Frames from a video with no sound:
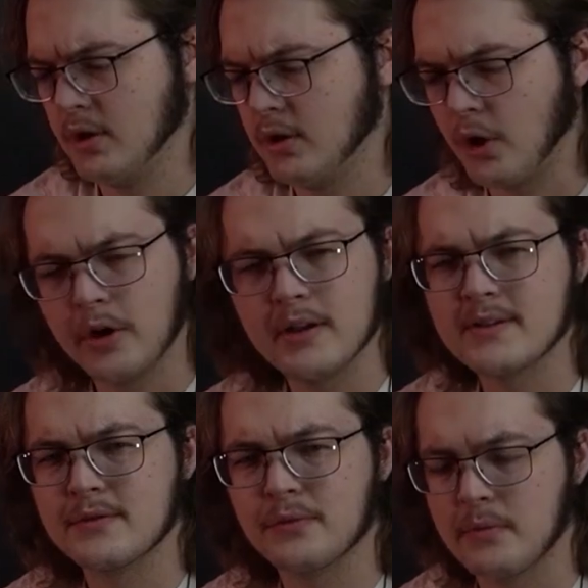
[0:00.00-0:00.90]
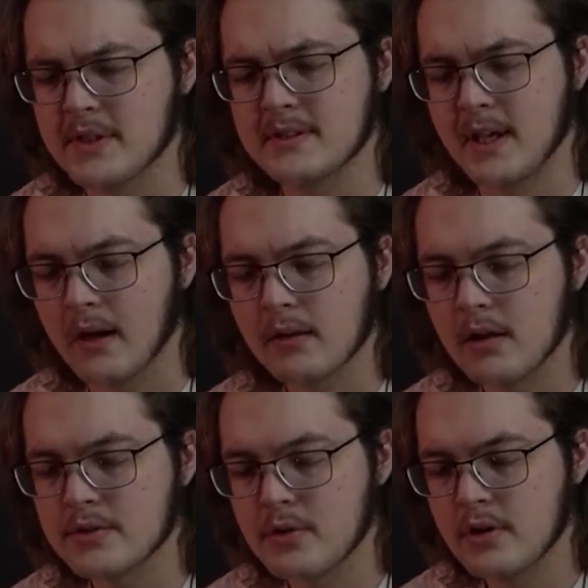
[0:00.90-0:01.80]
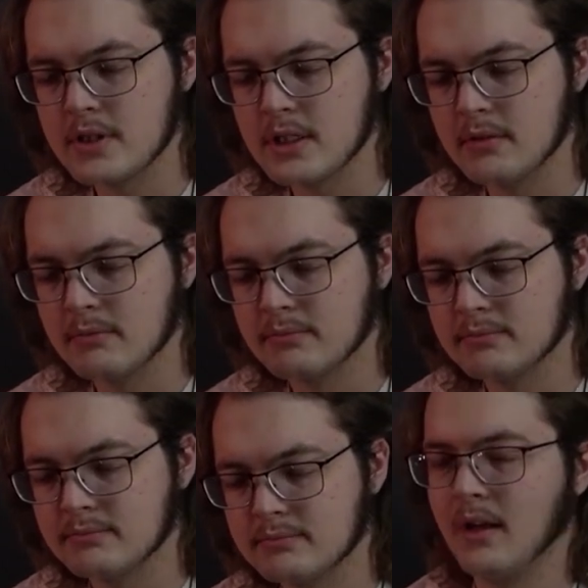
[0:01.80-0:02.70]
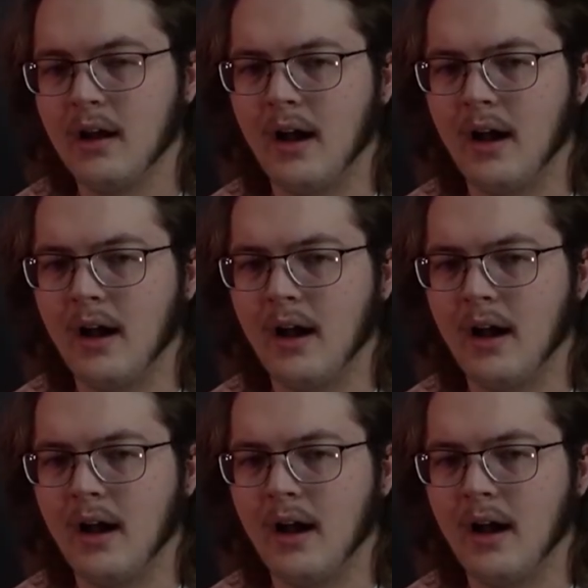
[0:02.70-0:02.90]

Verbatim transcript: at the Reddit video. I never thought I'd be a React Andy.